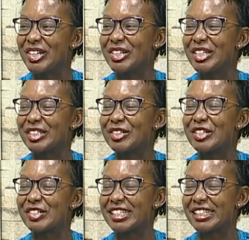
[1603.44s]
it's so
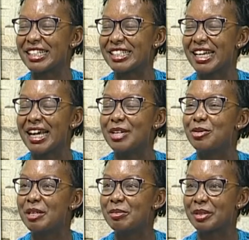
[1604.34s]
interesting that you
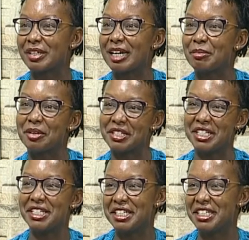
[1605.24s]
keep talking about
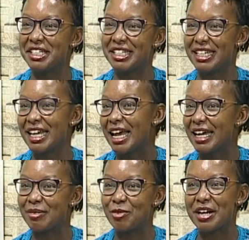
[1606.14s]
he, he, he, he. And
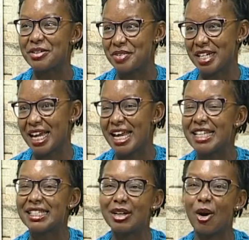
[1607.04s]
I'm wondering, is
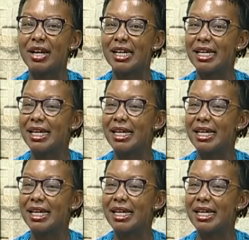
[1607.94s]
it only